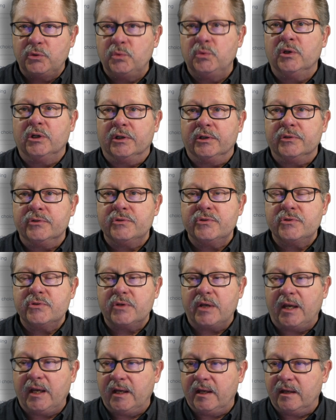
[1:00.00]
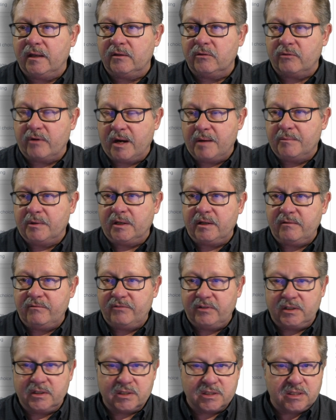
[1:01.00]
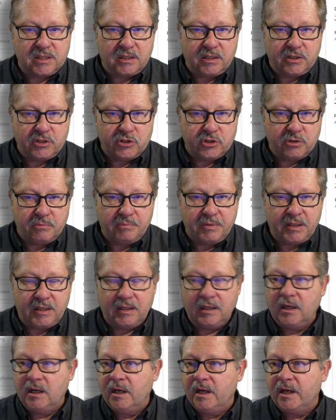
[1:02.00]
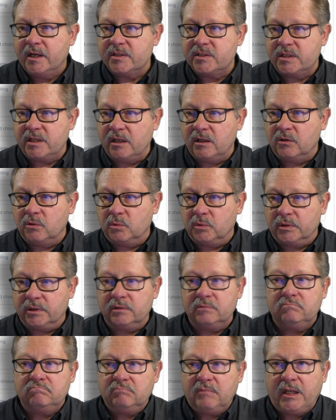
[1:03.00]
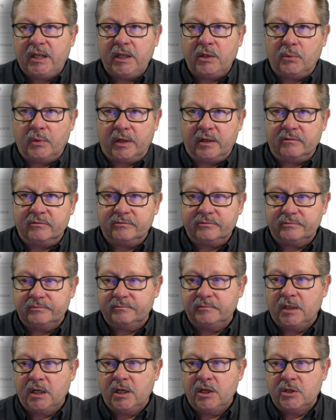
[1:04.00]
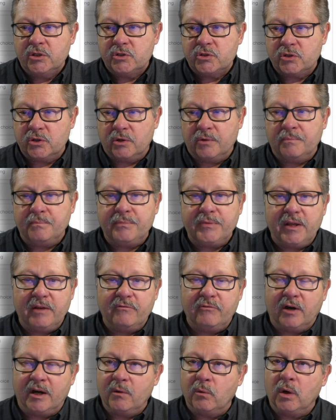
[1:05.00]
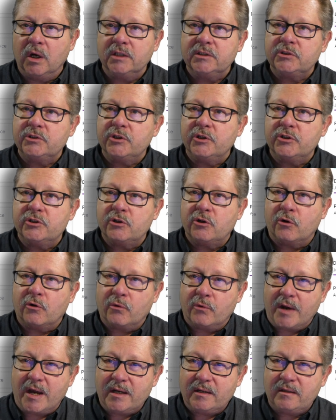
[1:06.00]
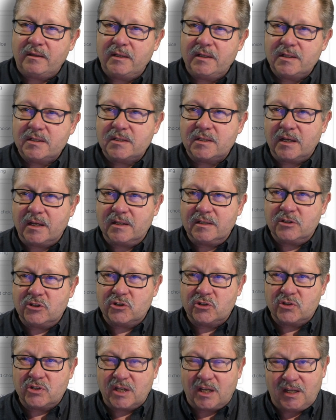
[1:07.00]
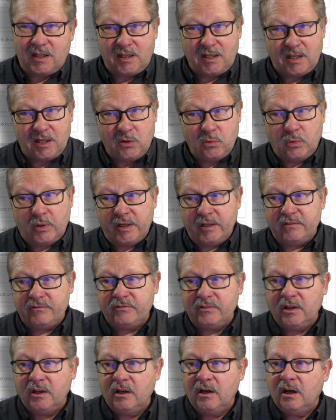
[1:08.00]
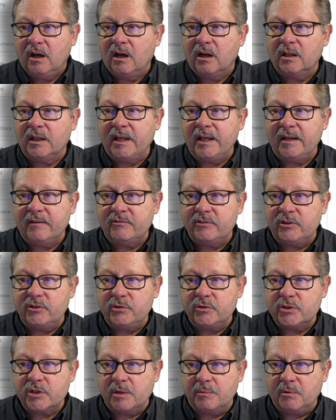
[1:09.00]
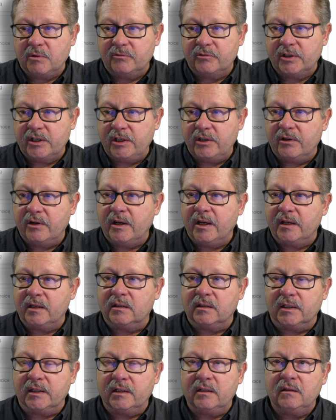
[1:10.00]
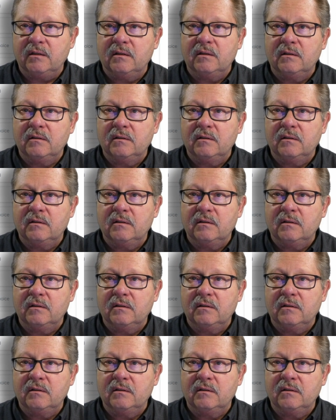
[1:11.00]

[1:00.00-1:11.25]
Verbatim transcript: words, and Grammarly feels that it should be a single word, heat wave. So if I want to correct this and just say heat wave, all I have to do is come over here and click